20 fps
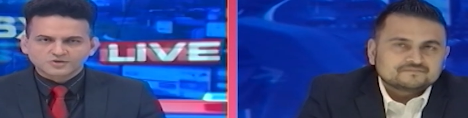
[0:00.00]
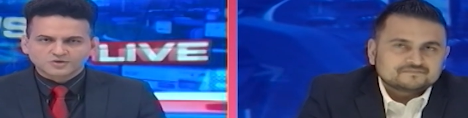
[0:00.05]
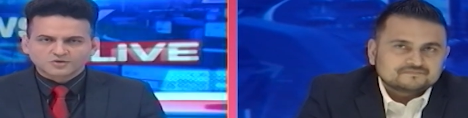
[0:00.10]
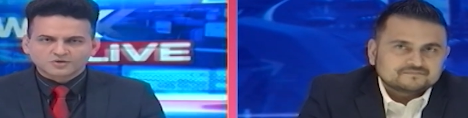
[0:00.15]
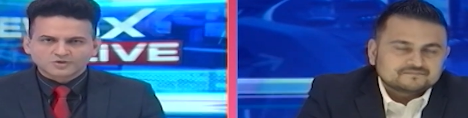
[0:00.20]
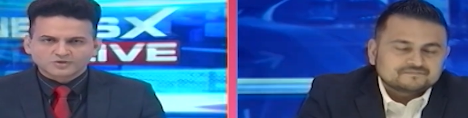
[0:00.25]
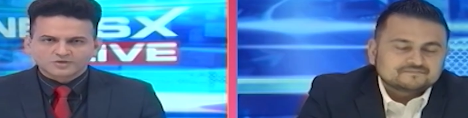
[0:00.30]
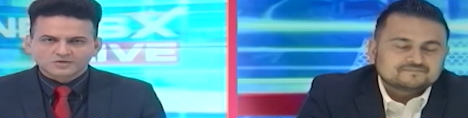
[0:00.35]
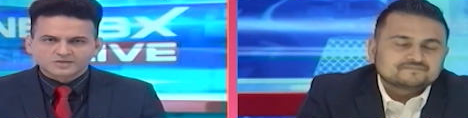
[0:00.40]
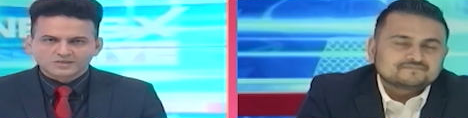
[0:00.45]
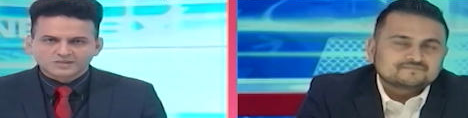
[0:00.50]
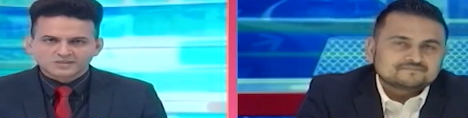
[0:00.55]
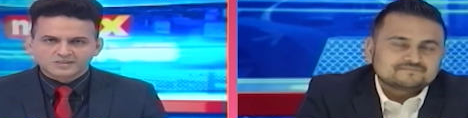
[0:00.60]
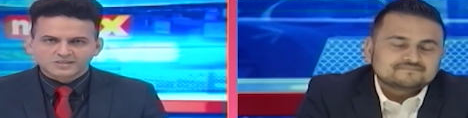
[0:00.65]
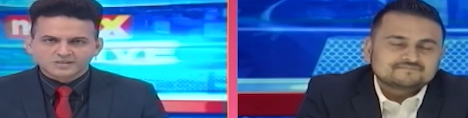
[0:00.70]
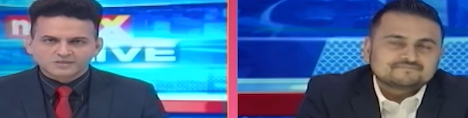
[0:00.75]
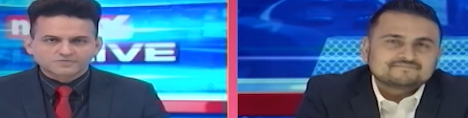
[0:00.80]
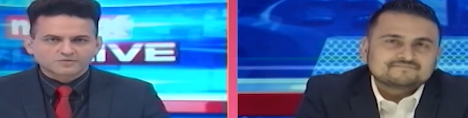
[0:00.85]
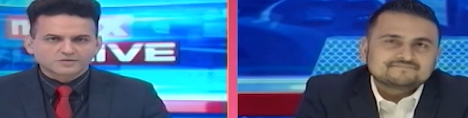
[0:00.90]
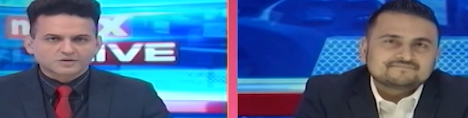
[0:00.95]
Speaker 1: on the
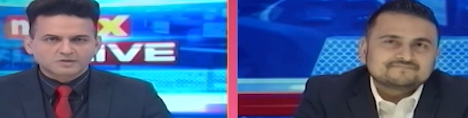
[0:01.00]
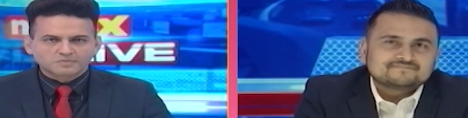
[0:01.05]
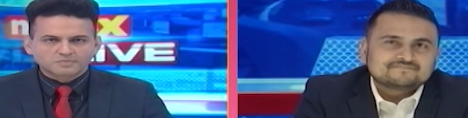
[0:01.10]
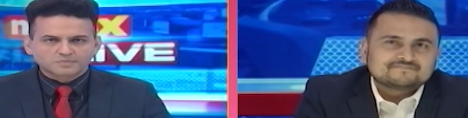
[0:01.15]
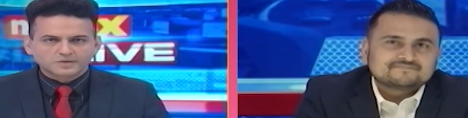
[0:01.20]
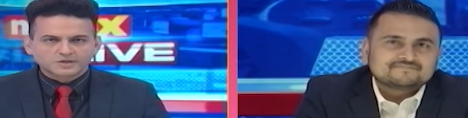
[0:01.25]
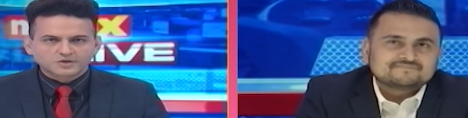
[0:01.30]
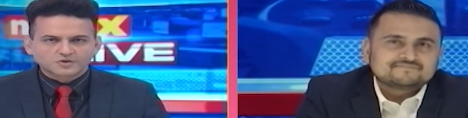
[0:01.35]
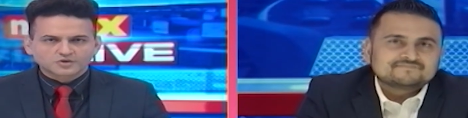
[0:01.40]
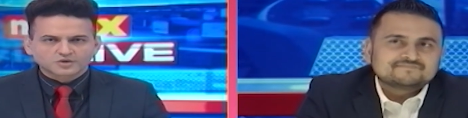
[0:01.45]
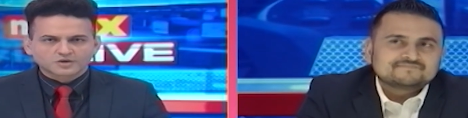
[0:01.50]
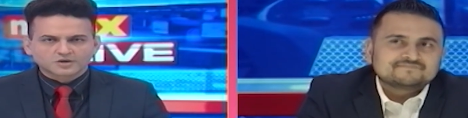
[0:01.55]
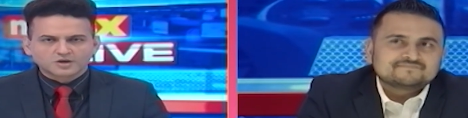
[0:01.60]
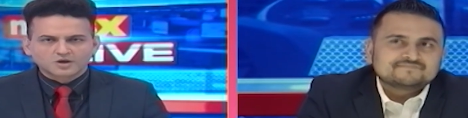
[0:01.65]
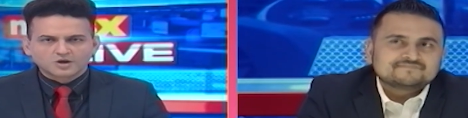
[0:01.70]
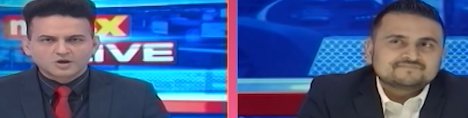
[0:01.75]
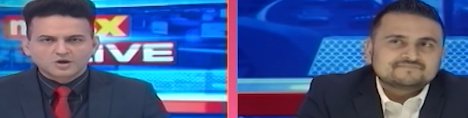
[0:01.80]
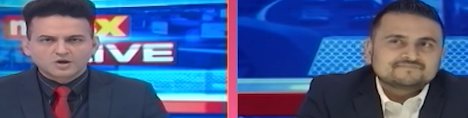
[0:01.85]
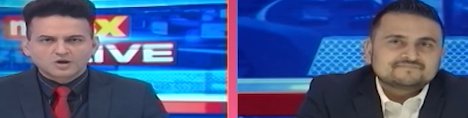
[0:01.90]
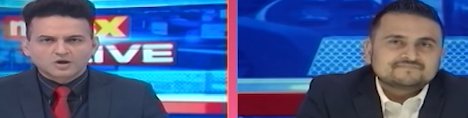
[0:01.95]
successful completion
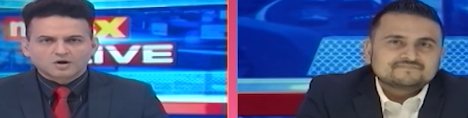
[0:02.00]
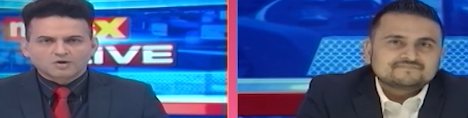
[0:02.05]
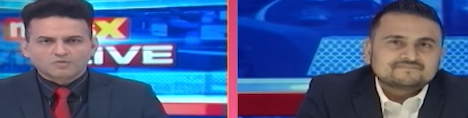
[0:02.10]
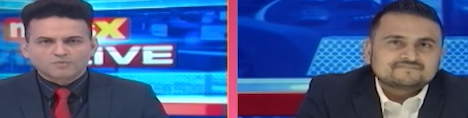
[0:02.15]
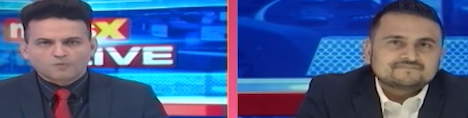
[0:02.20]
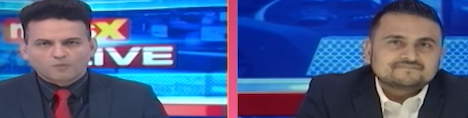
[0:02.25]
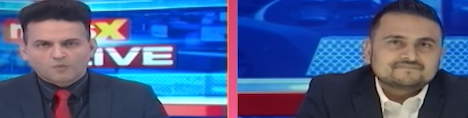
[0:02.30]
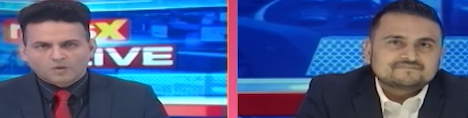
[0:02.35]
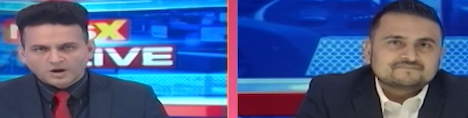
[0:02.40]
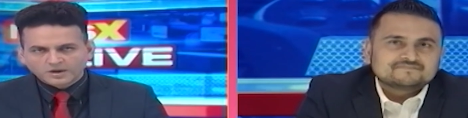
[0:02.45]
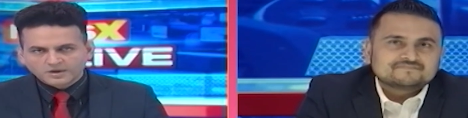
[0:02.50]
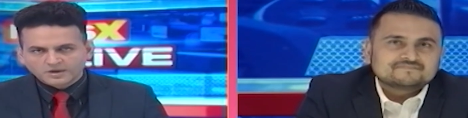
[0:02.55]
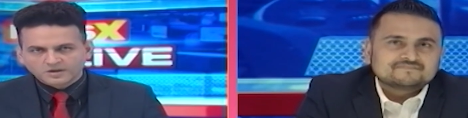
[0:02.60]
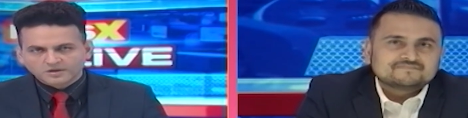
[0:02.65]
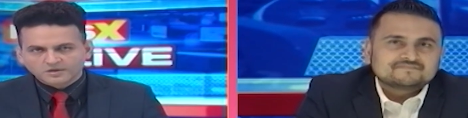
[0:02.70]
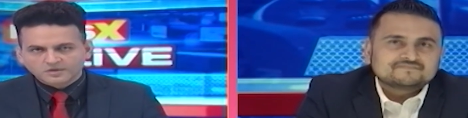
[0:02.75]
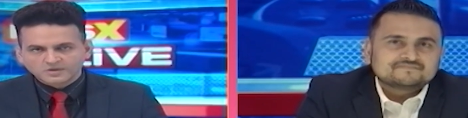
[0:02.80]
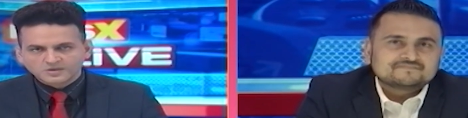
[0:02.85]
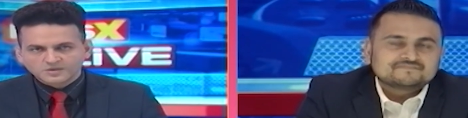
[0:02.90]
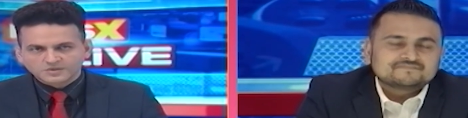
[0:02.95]
of 1
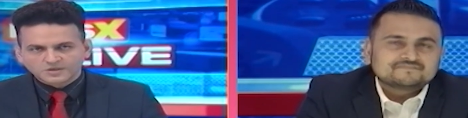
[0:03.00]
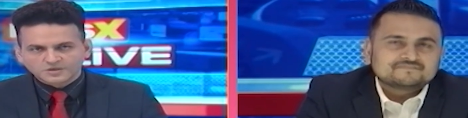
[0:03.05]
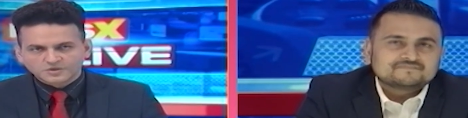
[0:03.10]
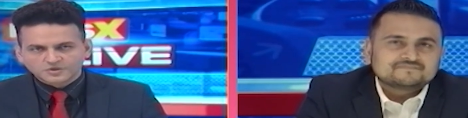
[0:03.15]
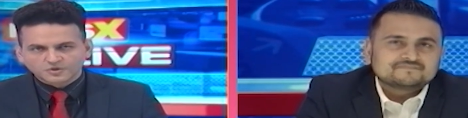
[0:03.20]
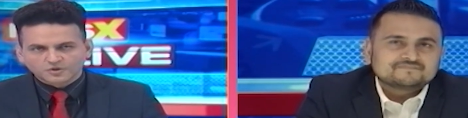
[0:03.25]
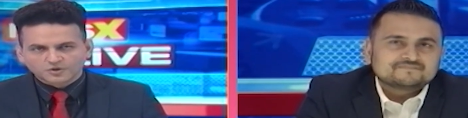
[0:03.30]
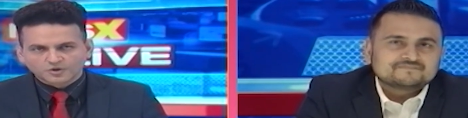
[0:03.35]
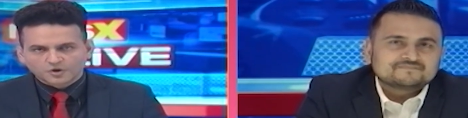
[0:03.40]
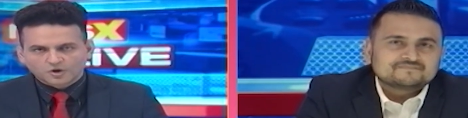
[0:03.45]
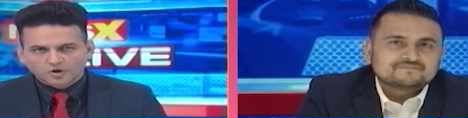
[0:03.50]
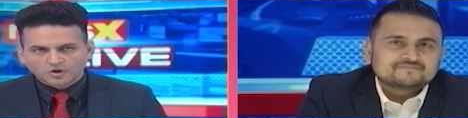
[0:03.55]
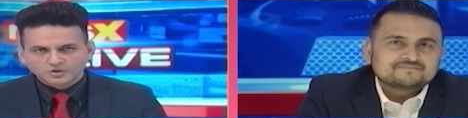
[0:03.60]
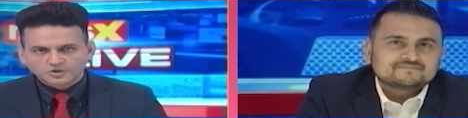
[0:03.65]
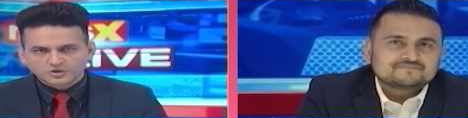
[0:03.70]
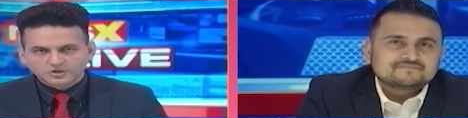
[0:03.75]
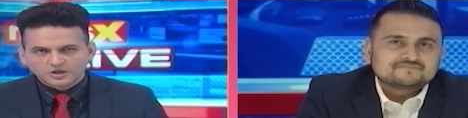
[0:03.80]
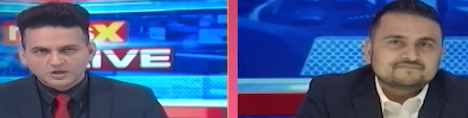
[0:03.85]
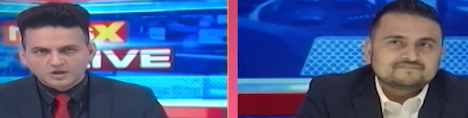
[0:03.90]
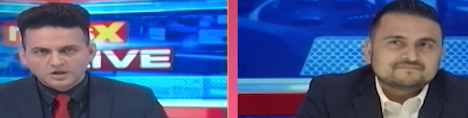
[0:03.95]
year since your
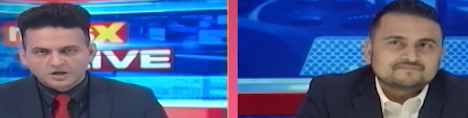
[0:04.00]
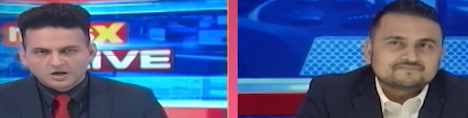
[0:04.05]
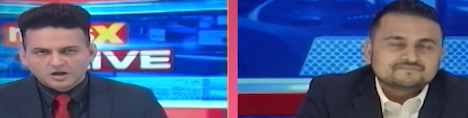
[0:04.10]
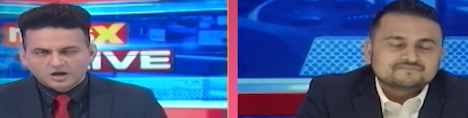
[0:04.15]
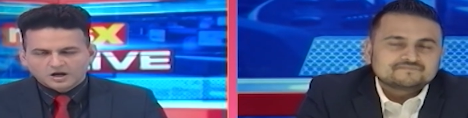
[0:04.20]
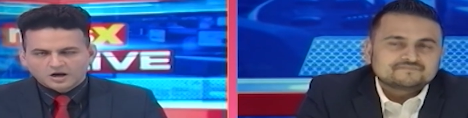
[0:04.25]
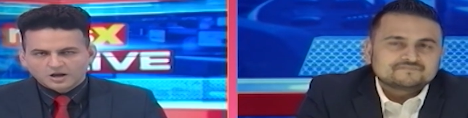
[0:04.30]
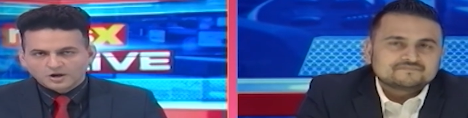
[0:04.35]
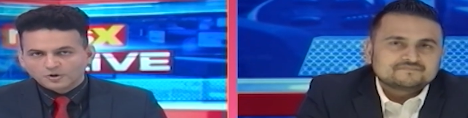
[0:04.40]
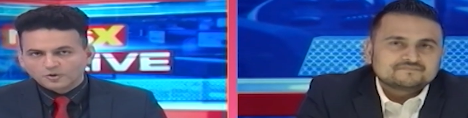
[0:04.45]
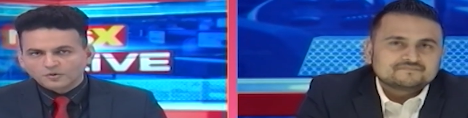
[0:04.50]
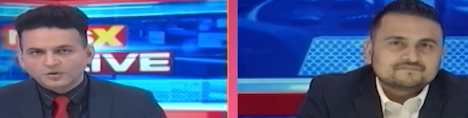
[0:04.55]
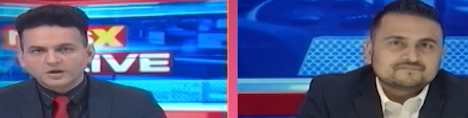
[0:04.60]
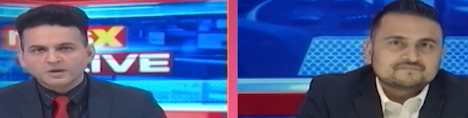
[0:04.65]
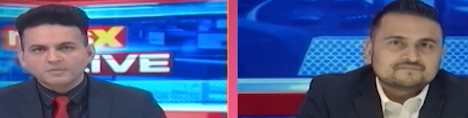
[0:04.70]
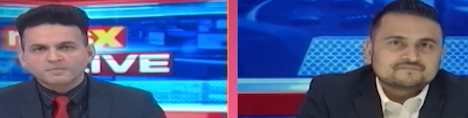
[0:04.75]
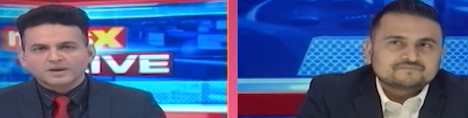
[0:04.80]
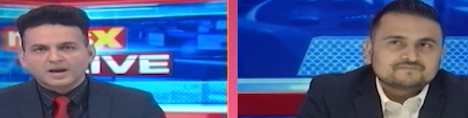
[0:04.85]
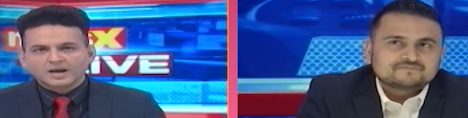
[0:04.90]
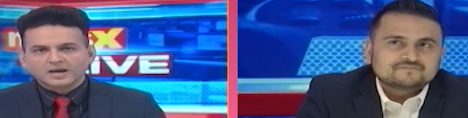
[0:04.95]
launch.
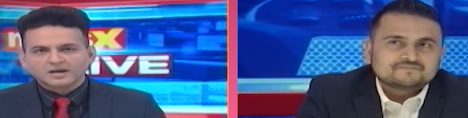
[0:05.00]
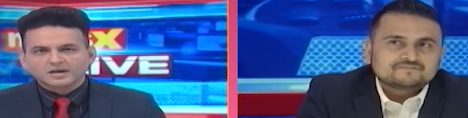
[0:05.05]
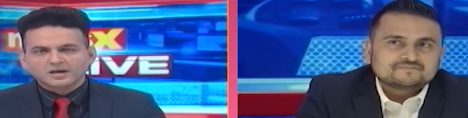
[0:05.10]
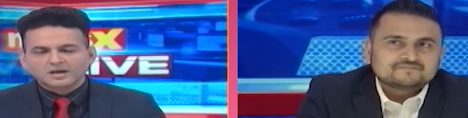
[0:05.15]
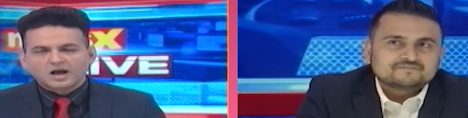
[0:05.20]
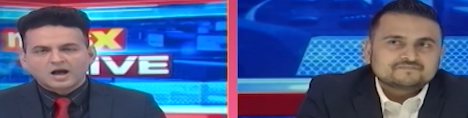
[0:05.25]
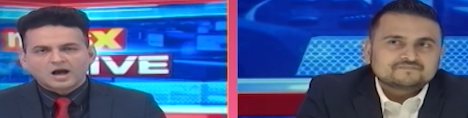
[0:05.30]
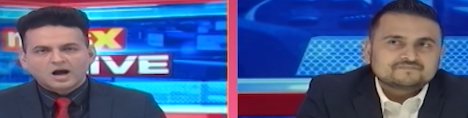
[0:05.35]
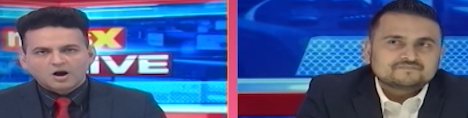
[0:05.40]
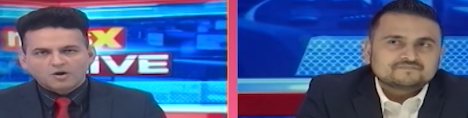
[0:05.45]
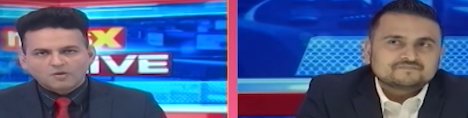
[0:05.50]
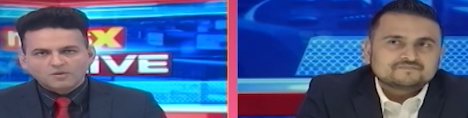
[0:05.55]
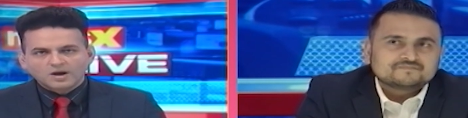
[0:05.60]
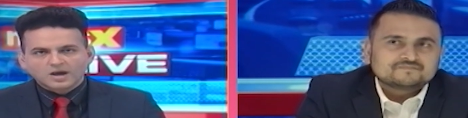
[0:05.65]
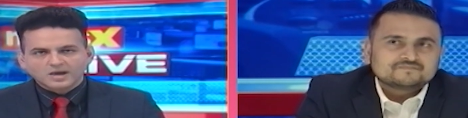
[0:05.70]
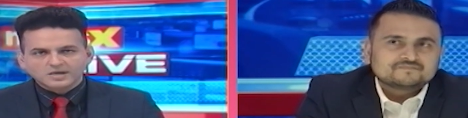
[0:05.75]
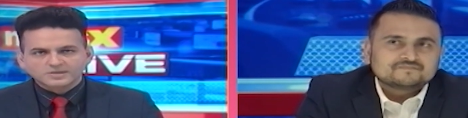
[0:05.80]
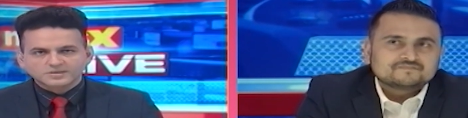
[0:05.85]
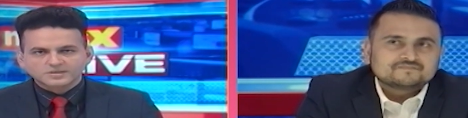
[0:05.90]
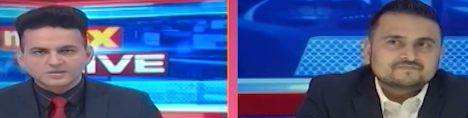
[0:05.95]
Looking back, how
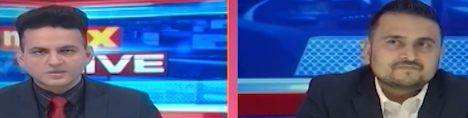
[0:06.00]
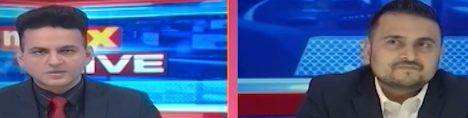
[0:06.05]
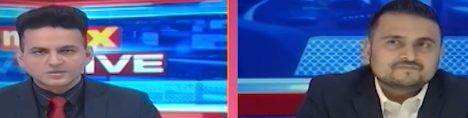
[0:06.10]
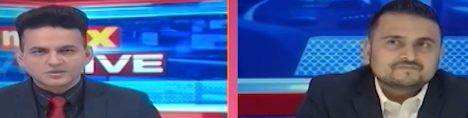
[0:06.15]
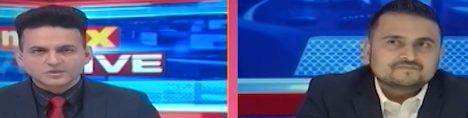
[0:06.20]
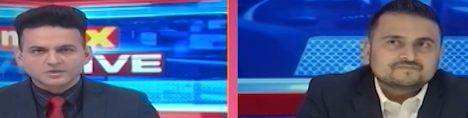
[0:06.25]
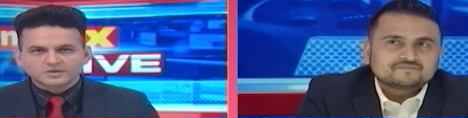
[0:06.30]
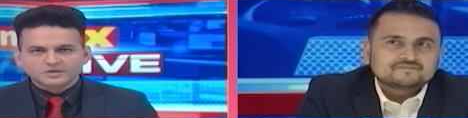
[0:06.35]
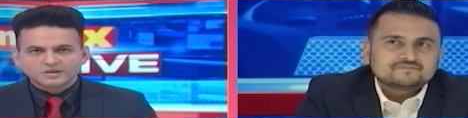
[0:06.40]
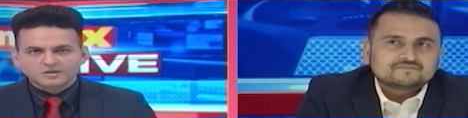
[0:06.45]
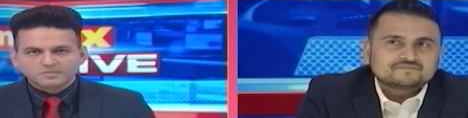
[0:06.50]
has this journey